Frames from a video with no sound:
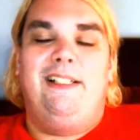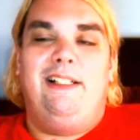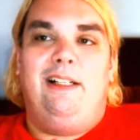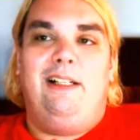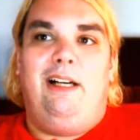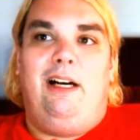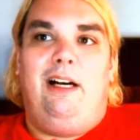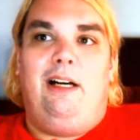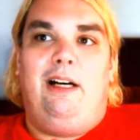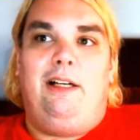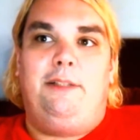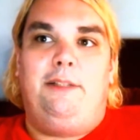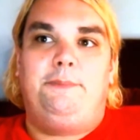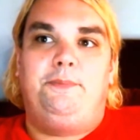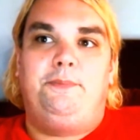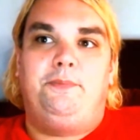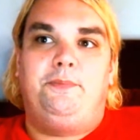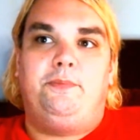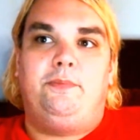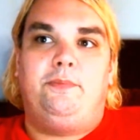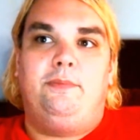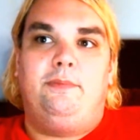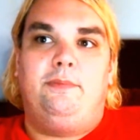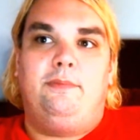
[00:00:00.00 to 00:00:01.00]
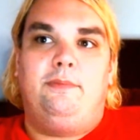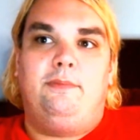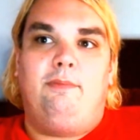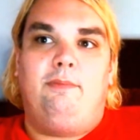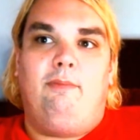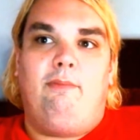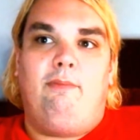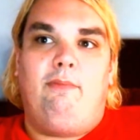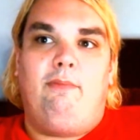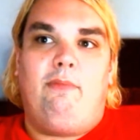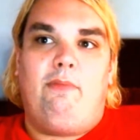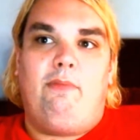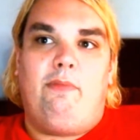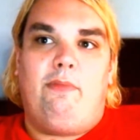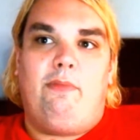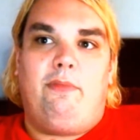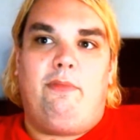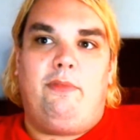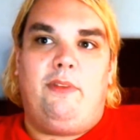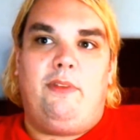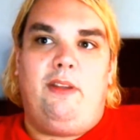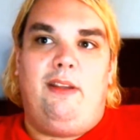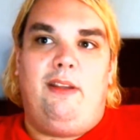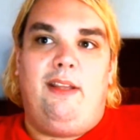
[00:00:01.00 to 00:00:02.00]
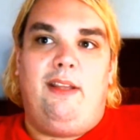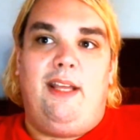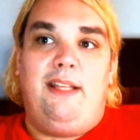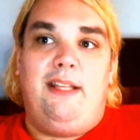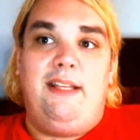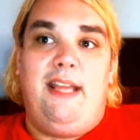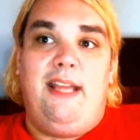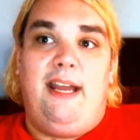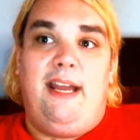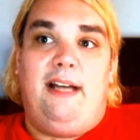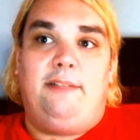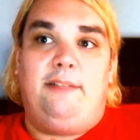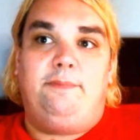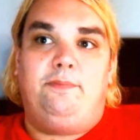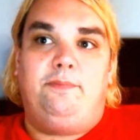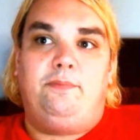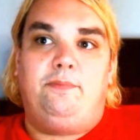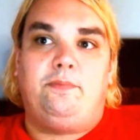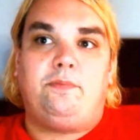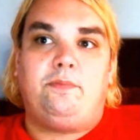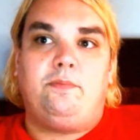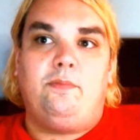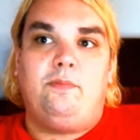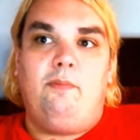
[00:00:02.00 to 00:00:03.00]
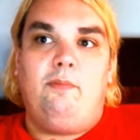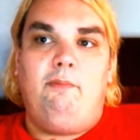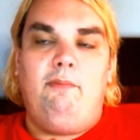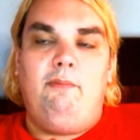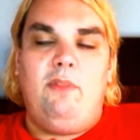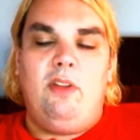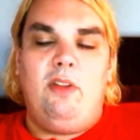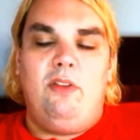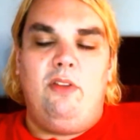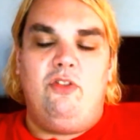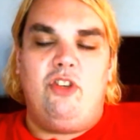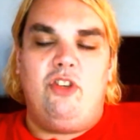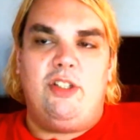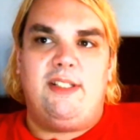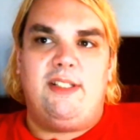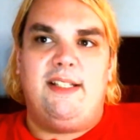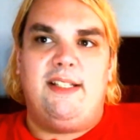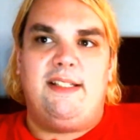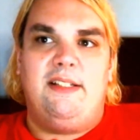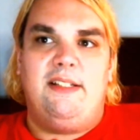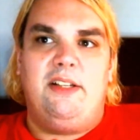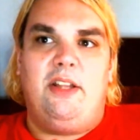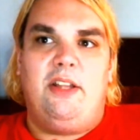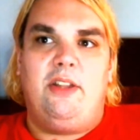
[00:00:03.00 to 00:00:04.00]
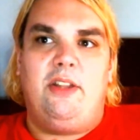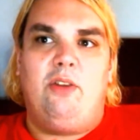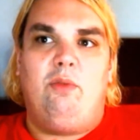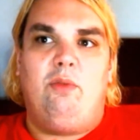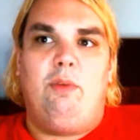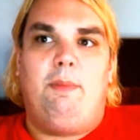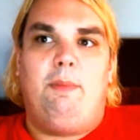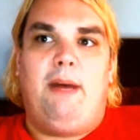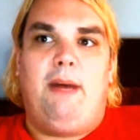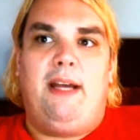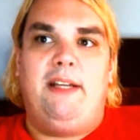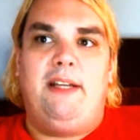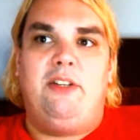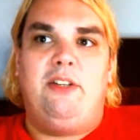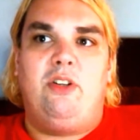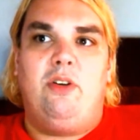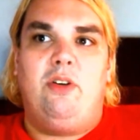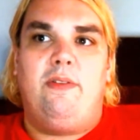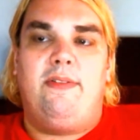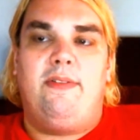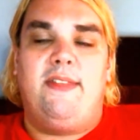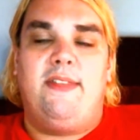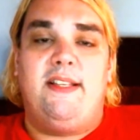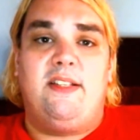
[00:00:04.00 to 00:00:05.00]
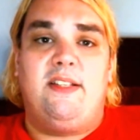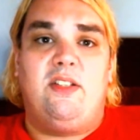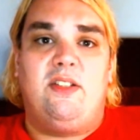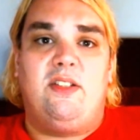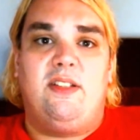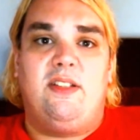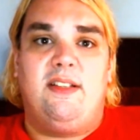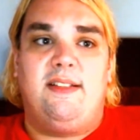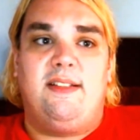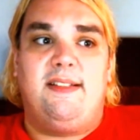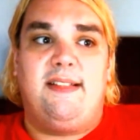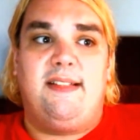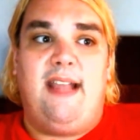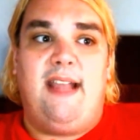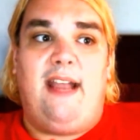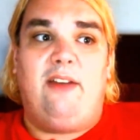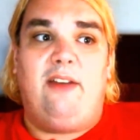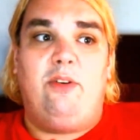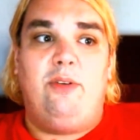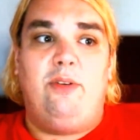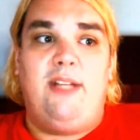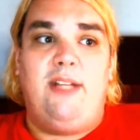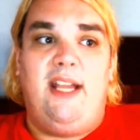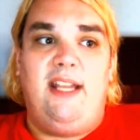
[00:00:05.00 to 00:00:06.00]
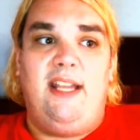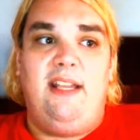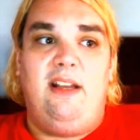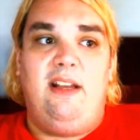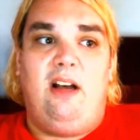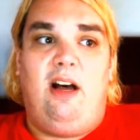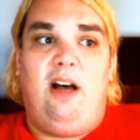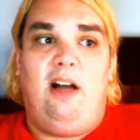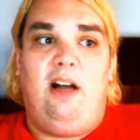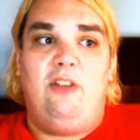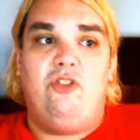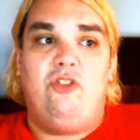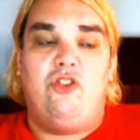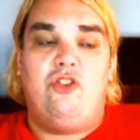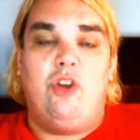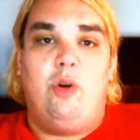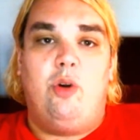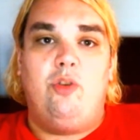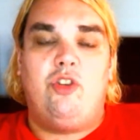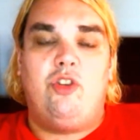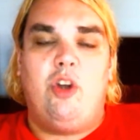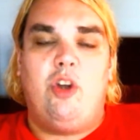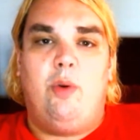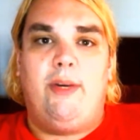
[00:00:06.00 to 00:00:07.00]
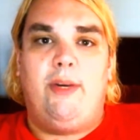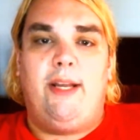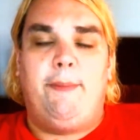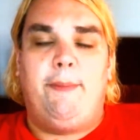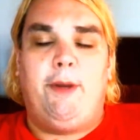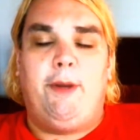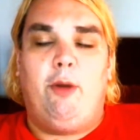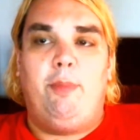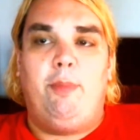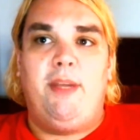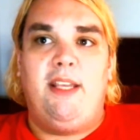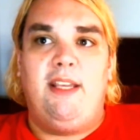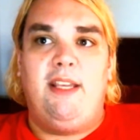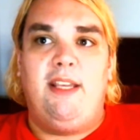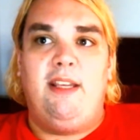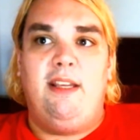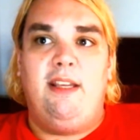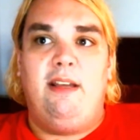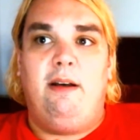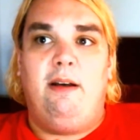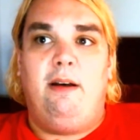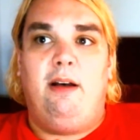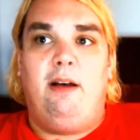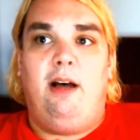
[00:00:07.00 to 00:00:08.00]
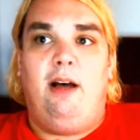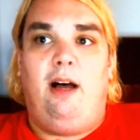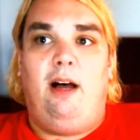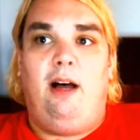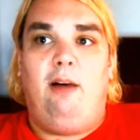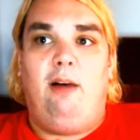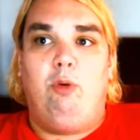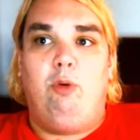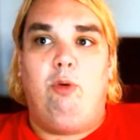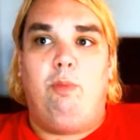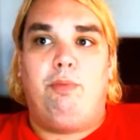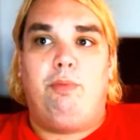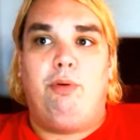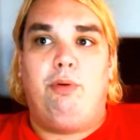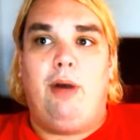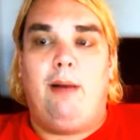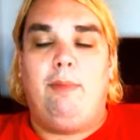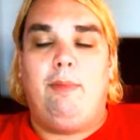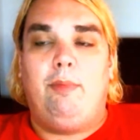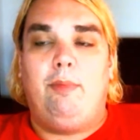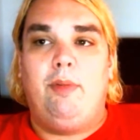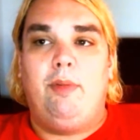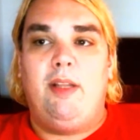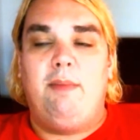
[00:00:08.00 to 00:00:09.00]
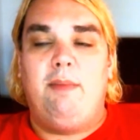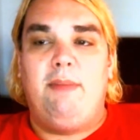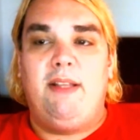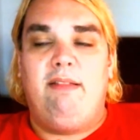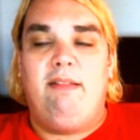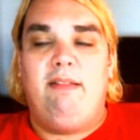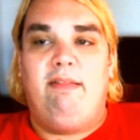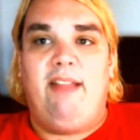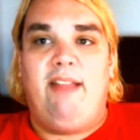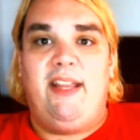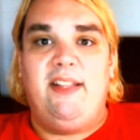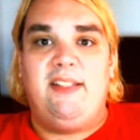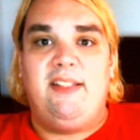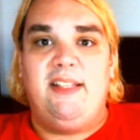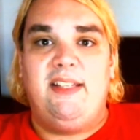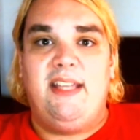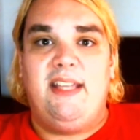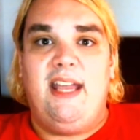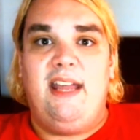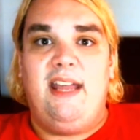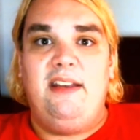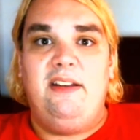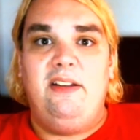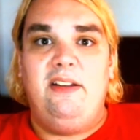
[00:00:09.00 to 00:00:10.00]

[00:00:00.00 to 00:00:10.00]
um, and yeah, just as another reminder, this Saturday, uh, JoJo and MLP uh, will probably be late again,